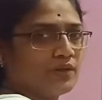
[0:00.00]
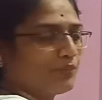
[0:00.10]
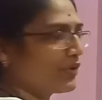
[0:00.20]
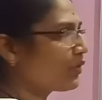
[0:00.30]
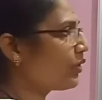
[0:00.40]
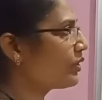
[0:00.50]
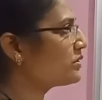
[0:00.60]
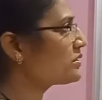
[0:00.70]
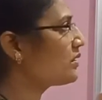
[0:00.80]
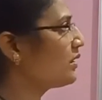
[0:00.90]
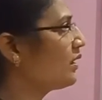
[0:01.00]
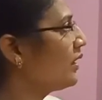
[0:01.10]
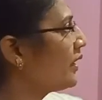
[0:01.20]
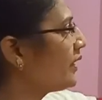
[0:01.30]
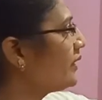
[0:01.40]
because
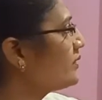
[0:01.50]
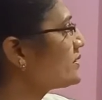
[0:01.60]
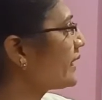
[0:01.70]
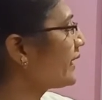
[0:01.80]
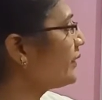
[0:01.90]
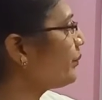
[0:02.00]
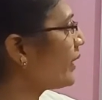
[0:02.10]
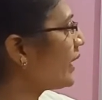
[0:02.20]
In second